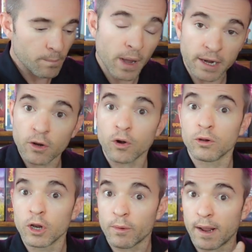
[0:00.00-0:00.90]
But
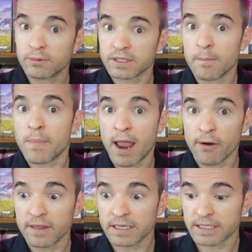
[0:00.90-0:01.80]
earlier when I was
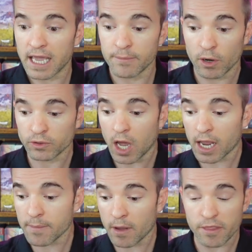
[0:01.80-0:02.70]
comparing this game,
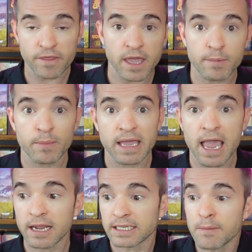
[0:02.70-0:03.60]
talking about theme and
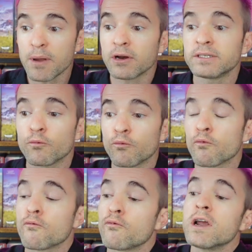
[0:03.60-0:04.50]
mechanics, I compared it to
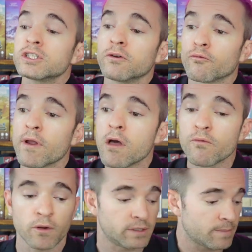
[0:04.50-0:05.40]
Russian
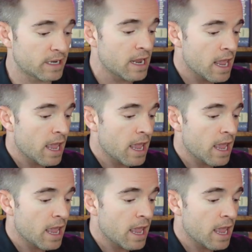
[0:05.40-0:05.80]
Railroads. I mean,